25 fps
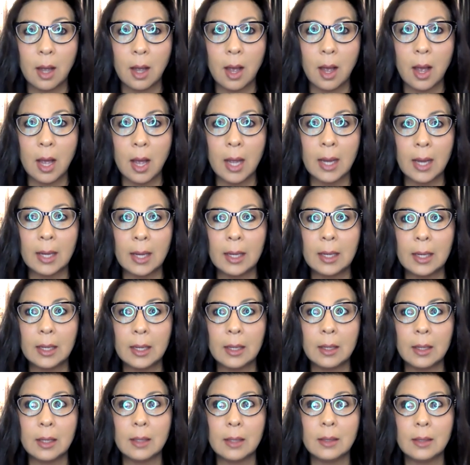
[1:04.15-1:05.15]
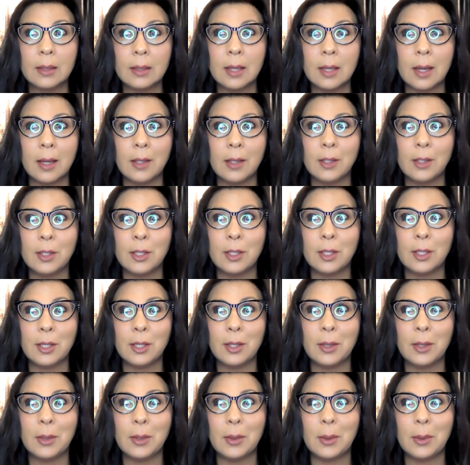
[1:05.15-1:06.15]
I tend
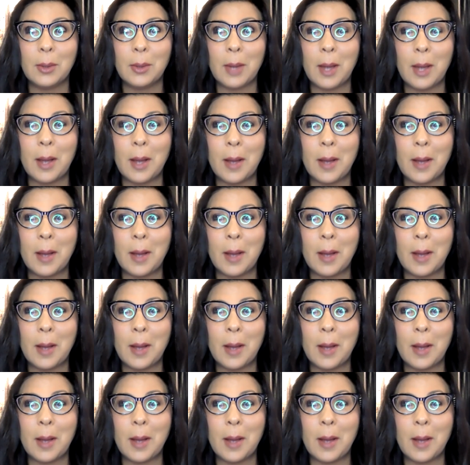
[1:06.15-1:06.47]
to